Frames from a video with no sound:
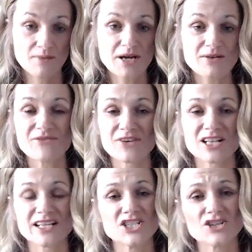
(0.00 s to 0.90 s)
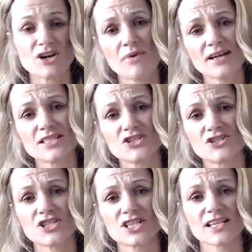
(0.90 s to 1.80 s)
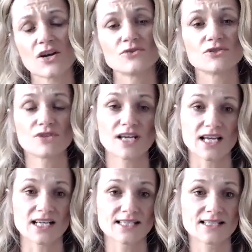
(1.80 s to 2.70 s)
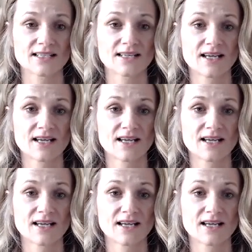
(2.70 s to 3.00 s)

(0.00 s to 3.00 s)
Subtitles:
But if a clinician or a practitioner is just like, oh, do this,